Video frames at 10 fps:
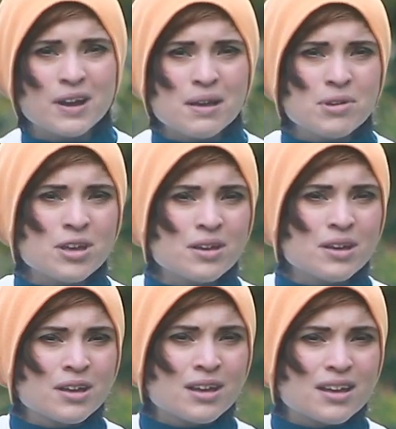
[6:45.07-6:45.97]

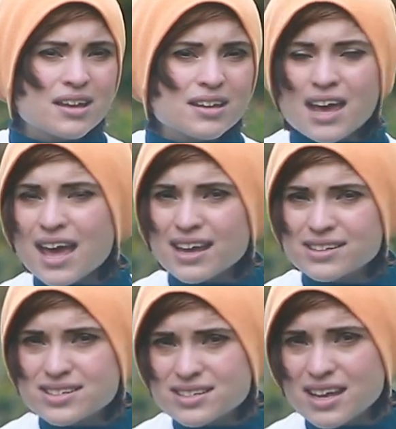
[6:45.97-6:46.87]
Raimi, yeah, I
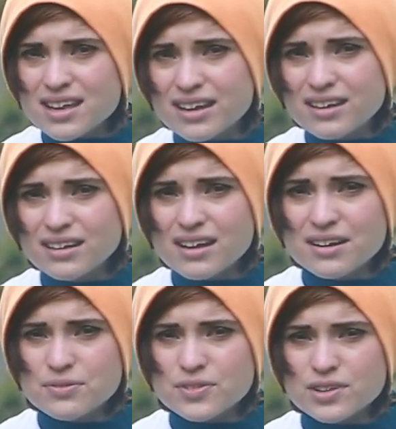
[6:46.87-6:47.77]
could see it in a
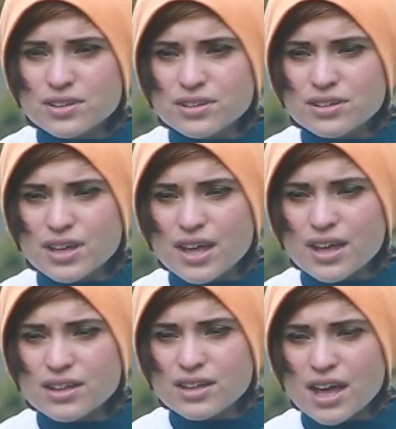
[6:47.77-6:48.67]
lot of the
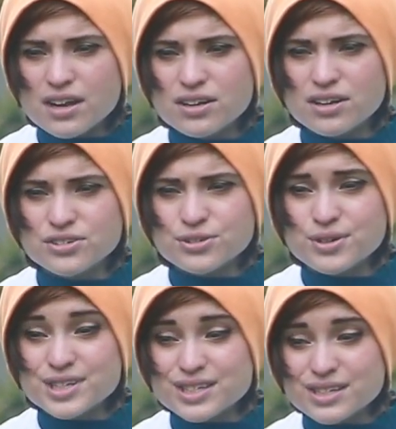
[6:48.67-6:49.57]
editing
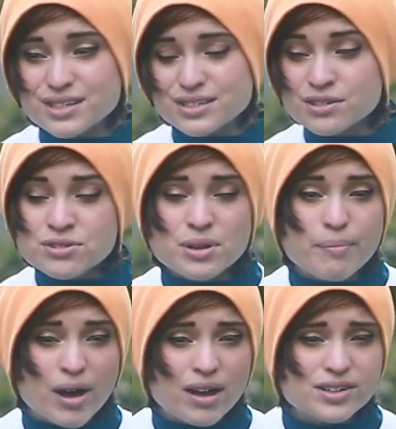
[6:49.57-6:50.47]
choices. There's a
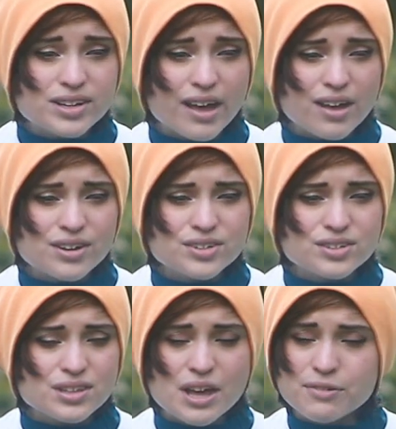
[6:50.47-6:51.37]

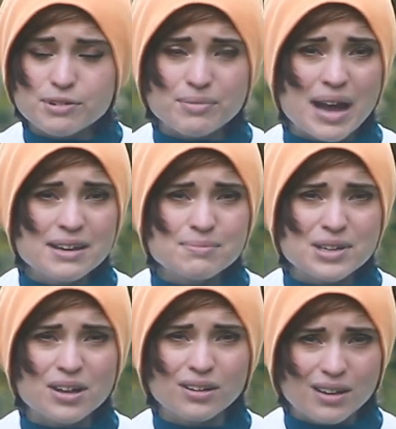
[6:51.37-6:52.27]
montage that reminded
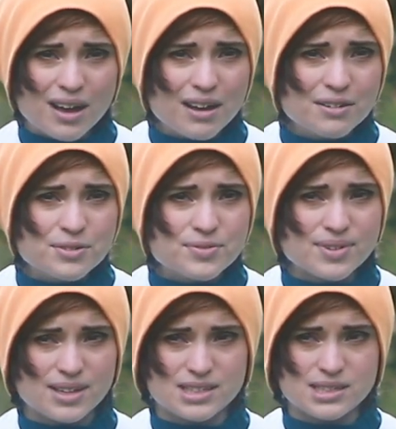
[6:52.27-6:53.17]
me a lot of
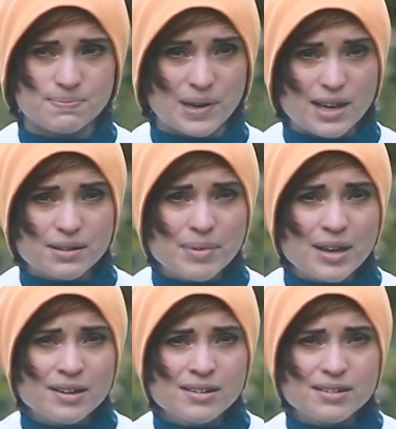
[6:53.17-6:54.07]
like
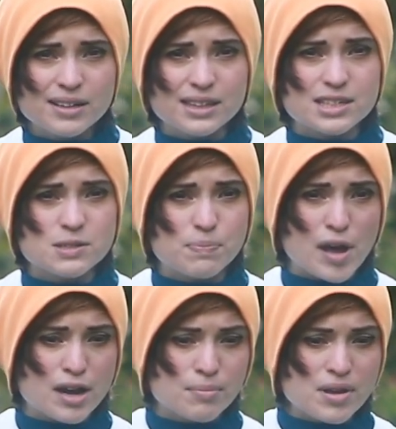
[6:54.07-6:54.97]
Spider-Man, like the
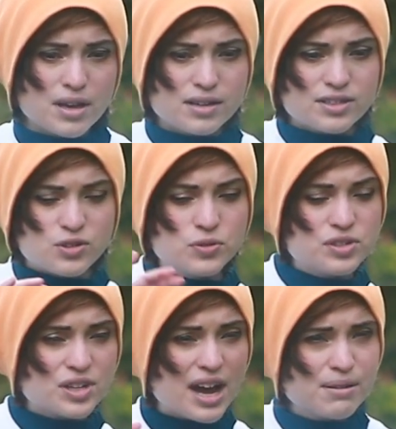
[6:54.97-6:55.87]
Spider-Man suit
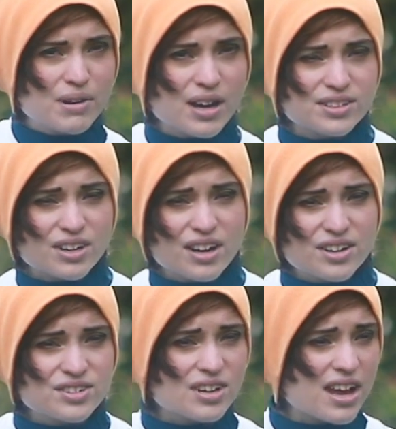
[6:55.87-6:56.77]
design
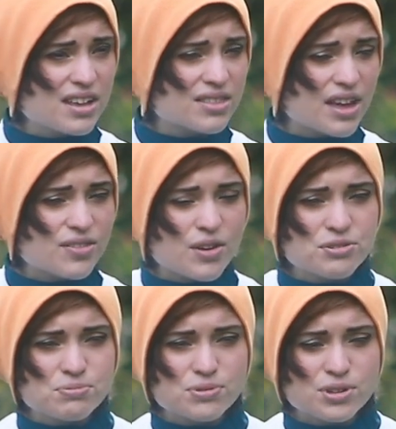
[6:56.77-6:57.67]
montage. I thought that
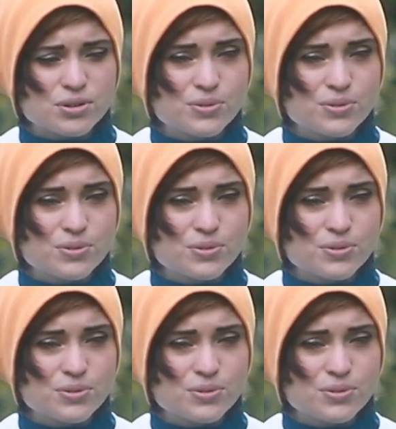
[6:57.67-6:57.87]
was pretty